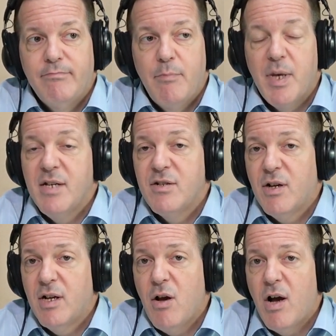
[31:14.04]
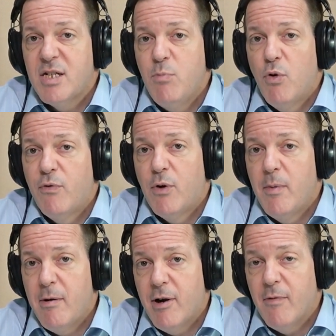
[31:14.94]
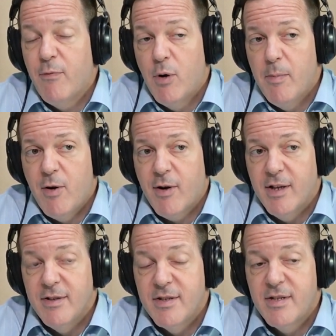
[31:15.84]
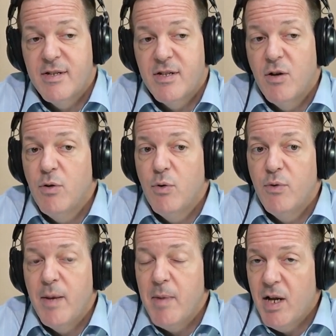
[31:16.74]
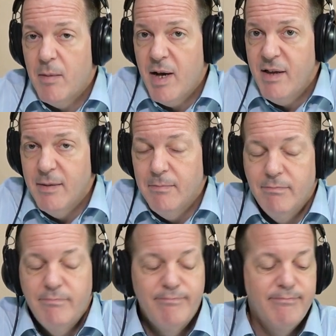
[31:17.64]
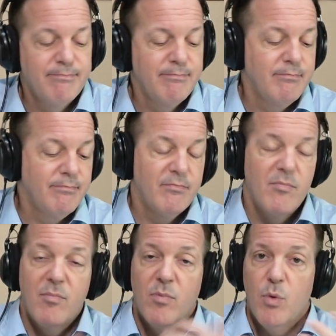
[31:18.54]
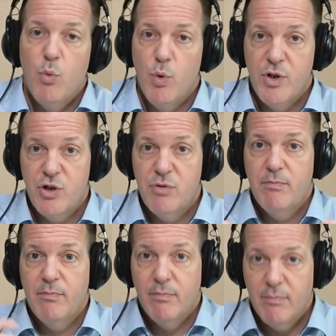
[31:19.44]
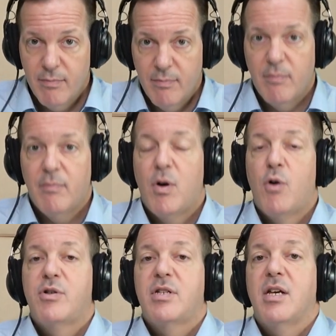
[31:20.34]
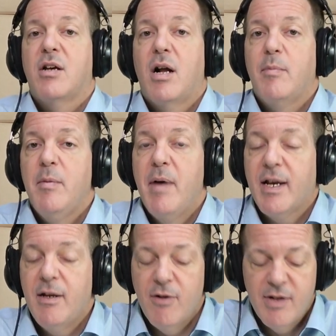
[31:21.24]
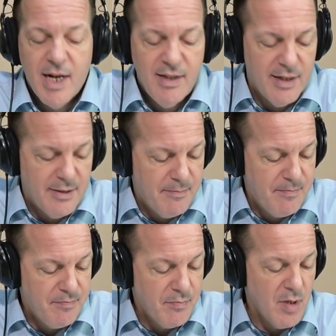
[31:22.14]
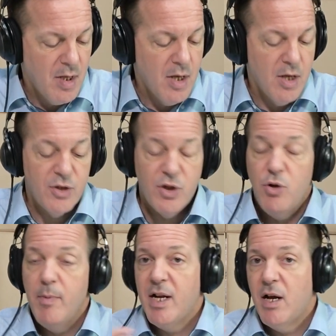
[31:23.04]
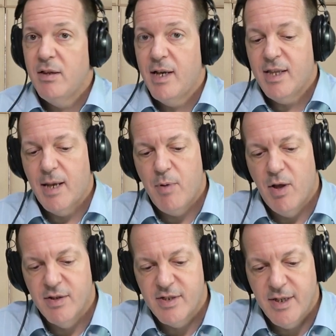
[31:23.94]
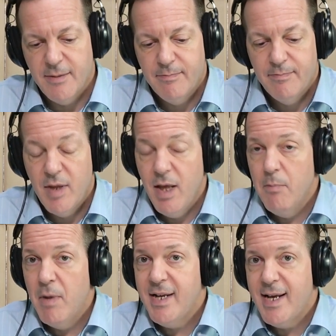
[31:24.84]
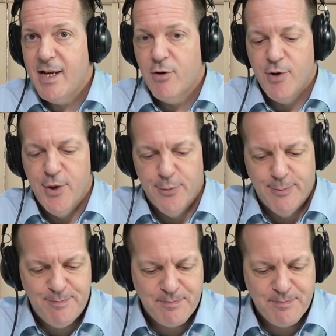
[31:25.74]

because they're going to cost more for Americans, so they may not buy them, which hurts the economy back here in Thailand. So you may not like that policy. It might anger you.